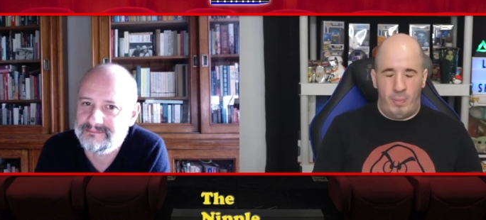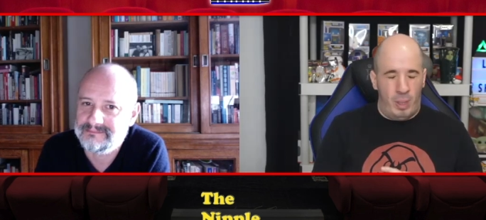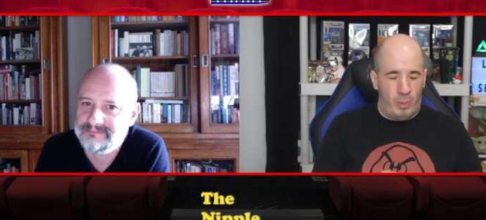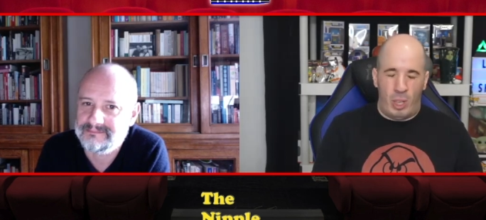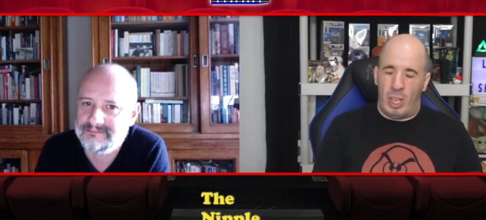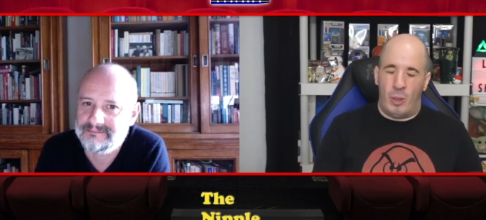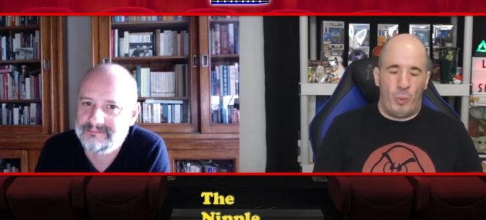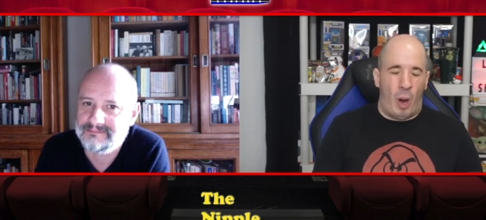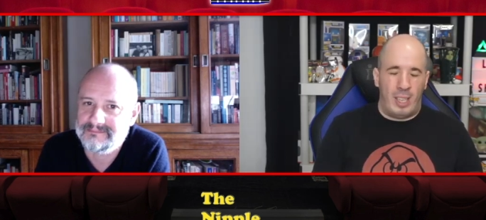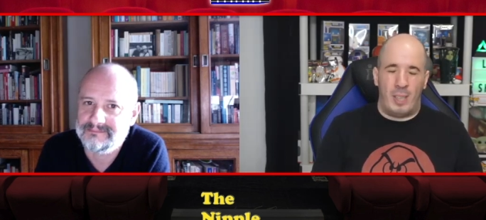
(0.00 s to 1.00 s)
Speaker 1: people are gonna
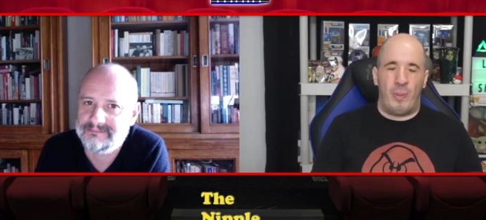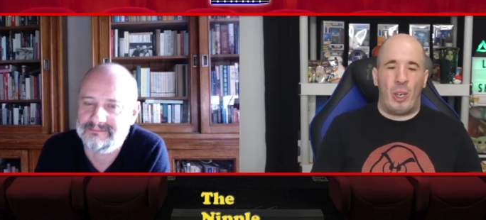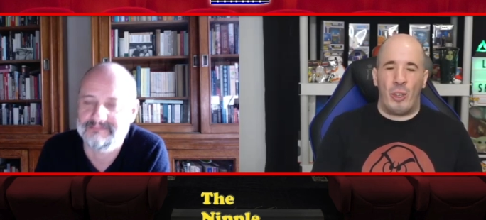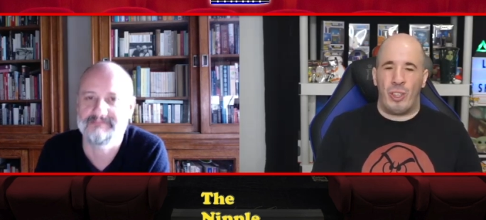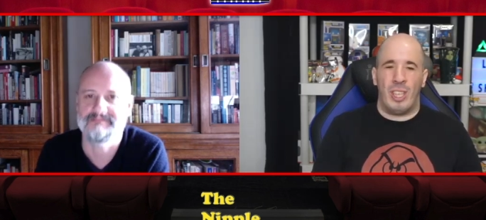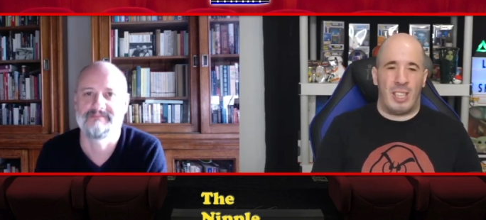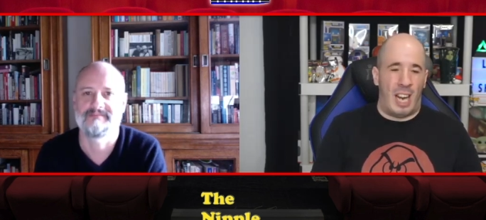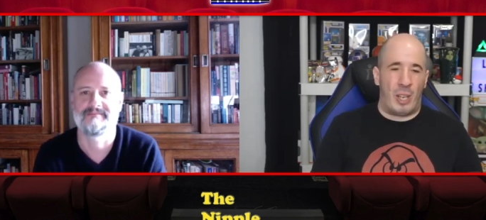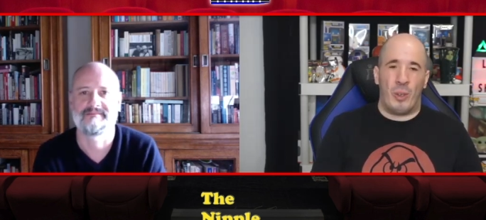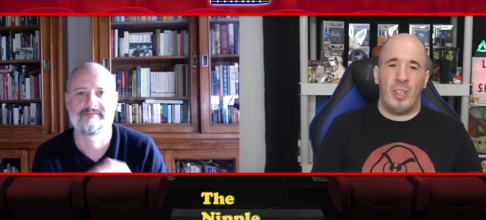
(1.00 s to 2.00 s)
watch it because of the
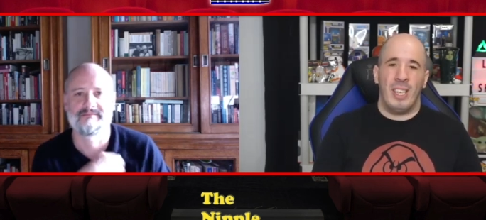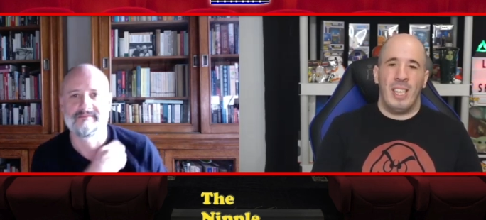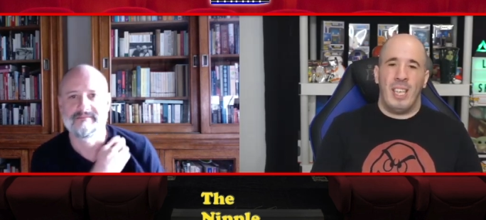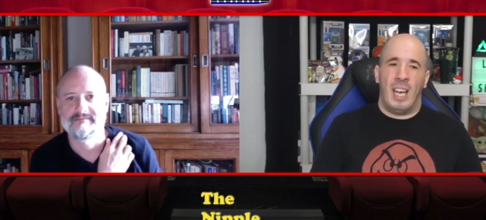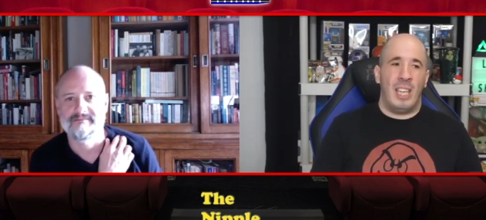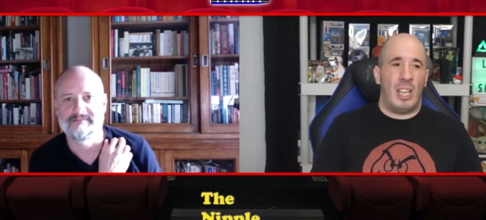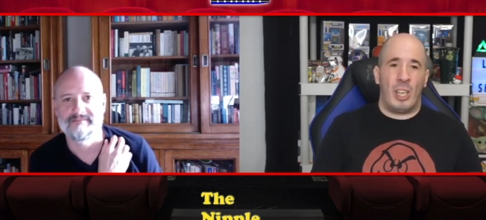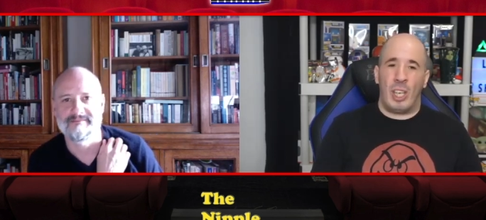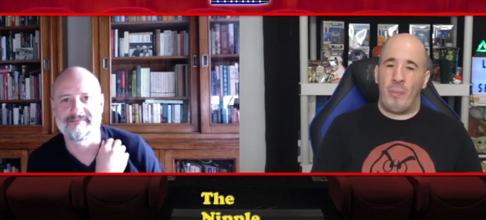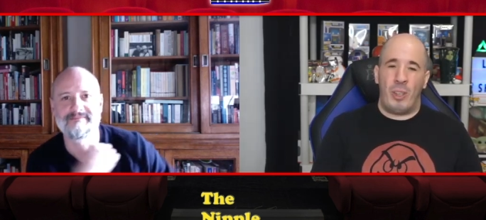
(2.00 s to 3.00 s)
title and they're
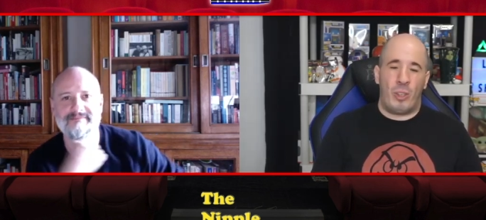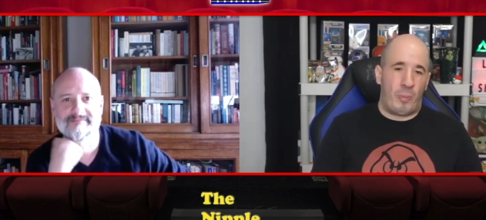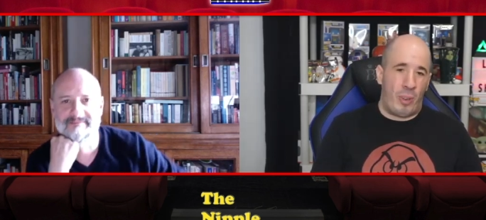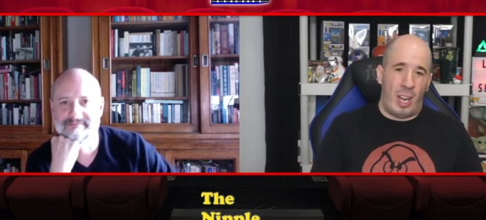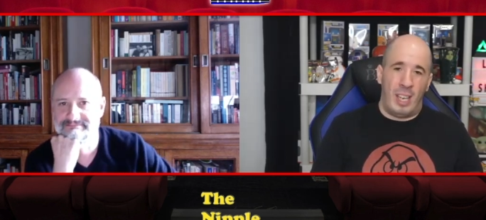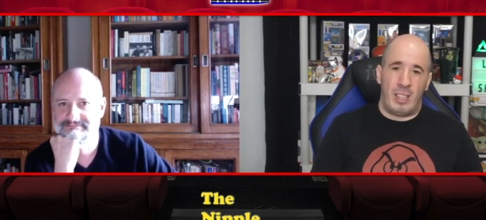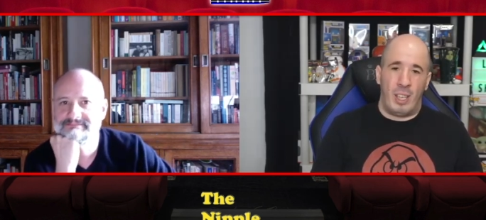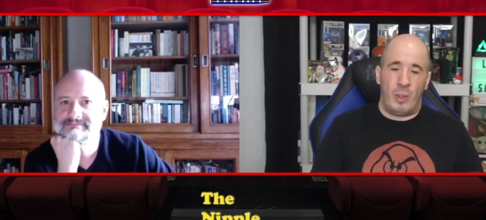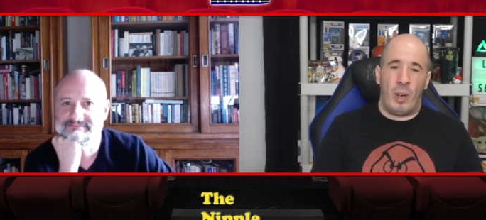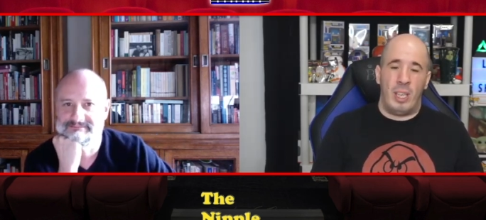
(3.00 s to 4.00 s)
gonna be surprised
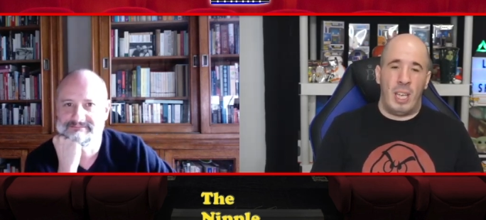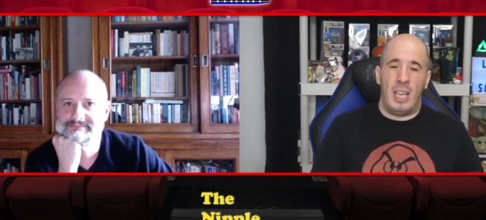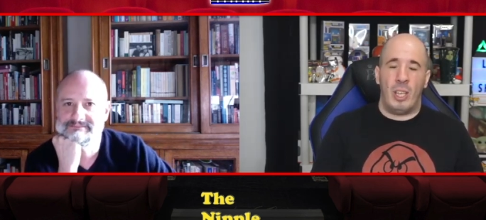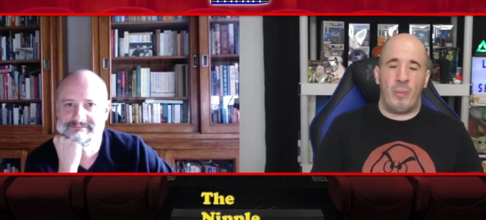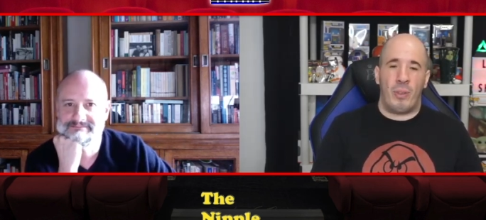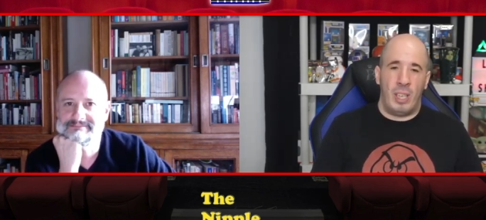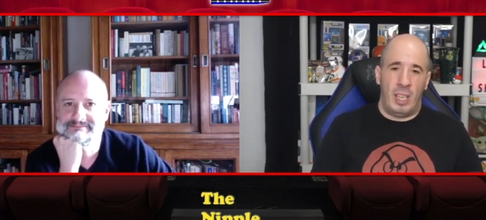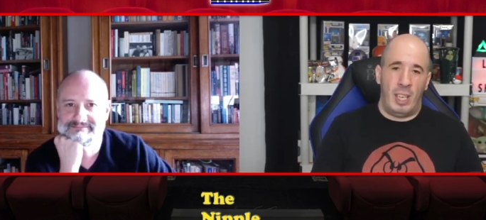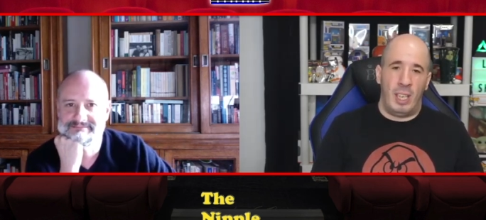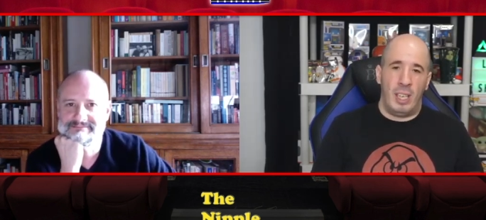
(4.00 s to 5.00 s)
at what they end up
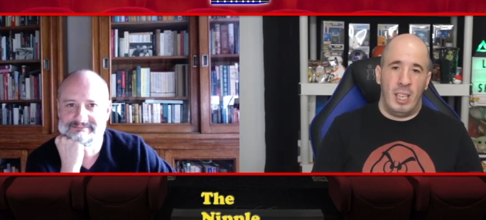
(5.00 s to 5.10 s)
seeing.